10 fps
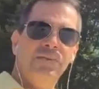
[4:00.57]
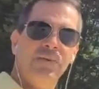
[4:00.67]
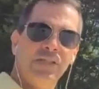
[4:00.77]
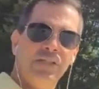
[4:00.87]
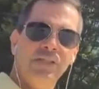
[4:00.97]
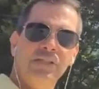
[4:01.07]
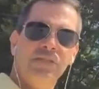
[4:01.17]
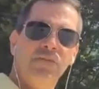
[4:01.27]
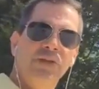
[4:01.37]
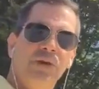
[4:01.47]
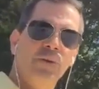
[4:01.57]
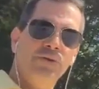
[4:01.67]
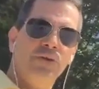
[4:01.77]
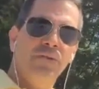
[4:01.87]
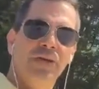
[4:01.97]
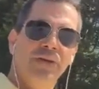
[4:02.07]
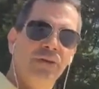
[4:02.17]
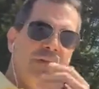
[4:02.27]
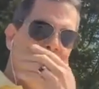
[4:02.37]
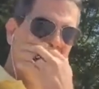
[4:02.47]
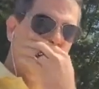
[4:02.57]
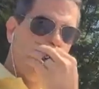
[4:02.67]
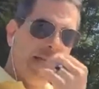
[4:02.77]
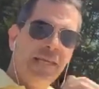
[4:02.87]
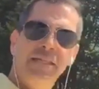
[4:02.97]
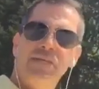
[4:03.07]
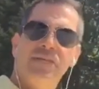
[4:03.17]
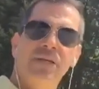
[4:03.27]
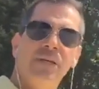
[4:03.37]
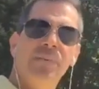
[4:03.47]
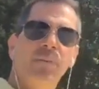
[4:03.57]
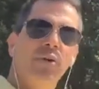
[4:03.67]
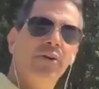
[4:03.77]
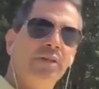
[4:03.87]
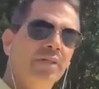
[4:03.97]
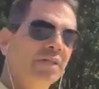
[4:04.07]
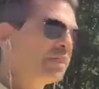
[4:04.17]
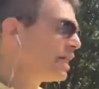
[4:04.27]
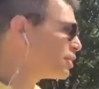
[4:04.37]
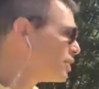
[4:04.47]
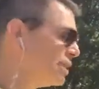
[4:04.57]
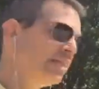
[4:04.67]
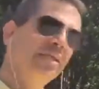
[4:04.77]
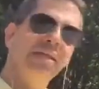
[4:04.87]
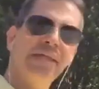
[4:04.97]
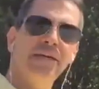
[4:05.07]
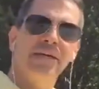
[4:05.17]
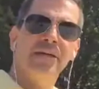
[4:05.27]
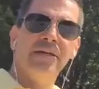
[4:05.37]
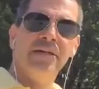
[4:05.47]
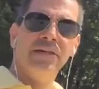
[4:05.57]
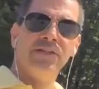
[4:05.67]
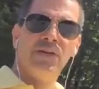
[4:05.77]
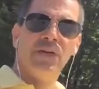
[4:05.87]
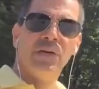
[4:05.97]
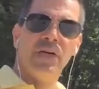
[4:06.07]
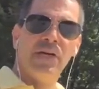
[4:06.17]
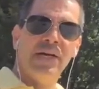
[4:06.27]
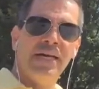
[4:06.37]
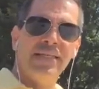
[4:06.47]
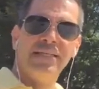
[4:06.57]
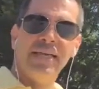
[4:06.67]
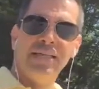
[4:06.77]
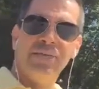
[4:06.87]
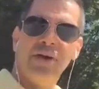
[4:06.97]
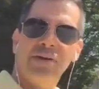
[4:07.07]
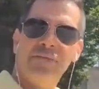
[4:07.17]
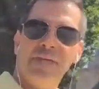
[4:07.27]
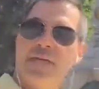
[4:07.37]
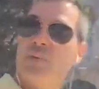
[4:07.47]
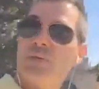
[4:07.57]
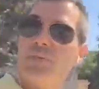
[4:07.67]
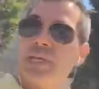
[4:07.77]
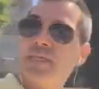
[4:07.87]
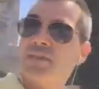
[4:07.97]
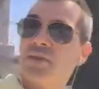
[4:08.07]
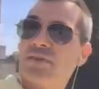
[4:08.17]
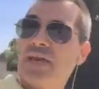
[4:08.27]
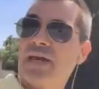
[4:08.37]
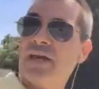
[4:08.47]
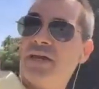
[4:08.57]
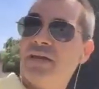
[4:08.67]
the Russians, old Soviet Union, and this memorial is actually still here. So it's not that Ronald Reagan was placed over there